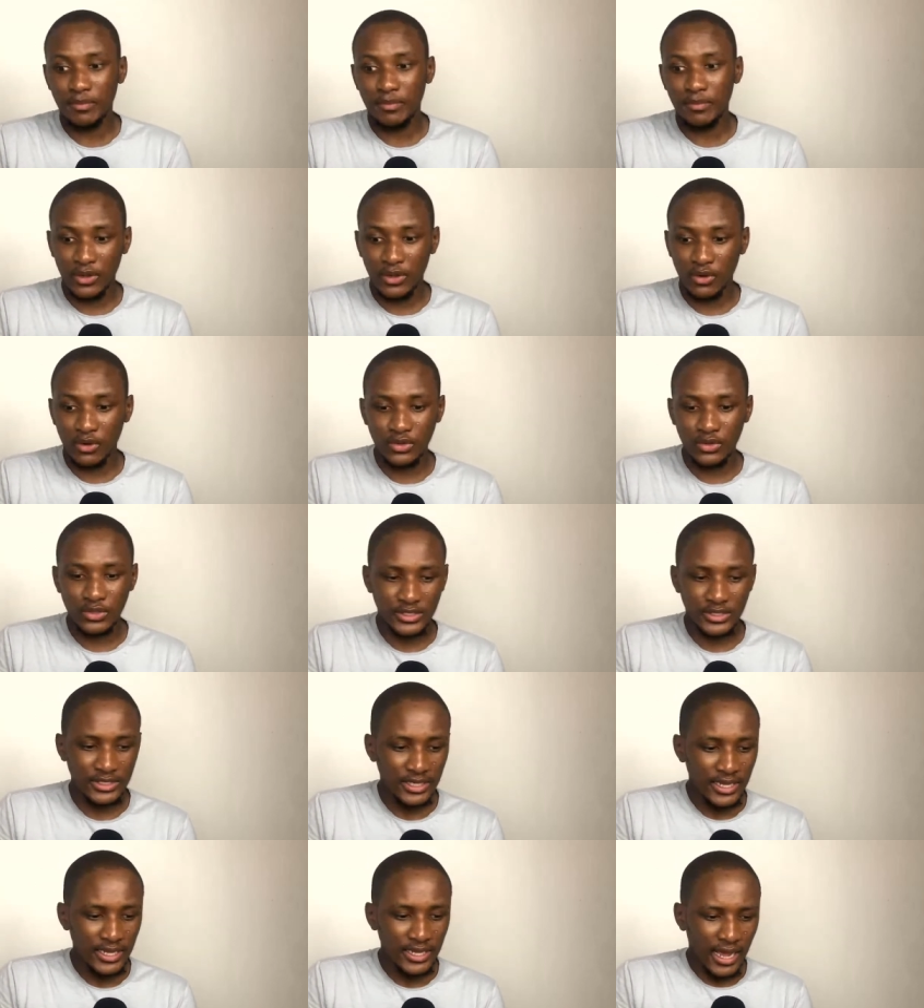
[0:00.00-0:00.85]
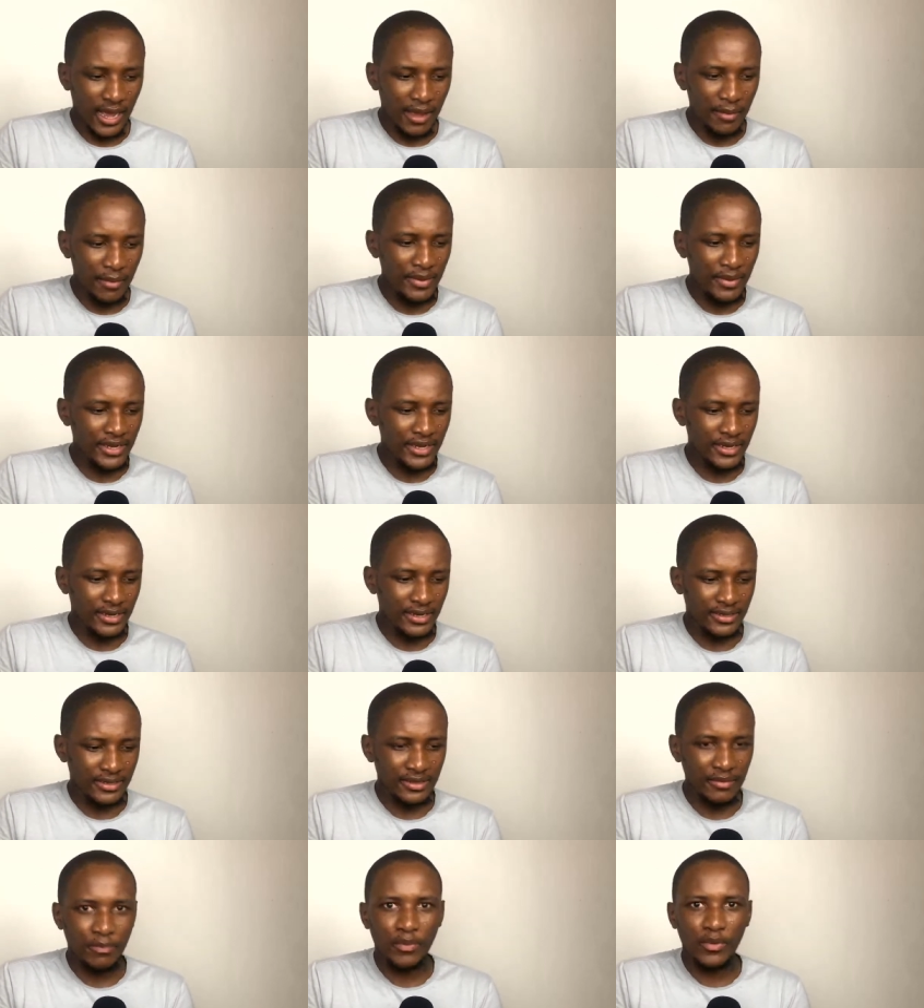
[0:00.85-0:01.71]
because I mean
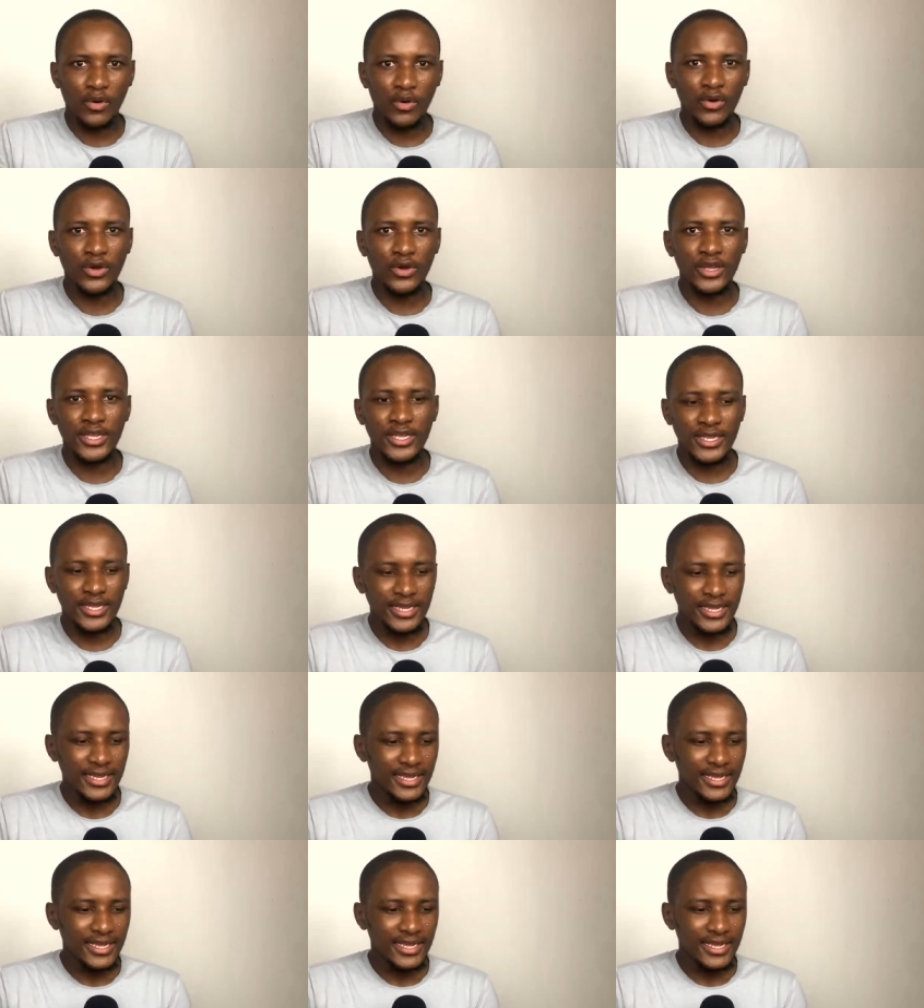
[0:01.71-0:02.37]
the boy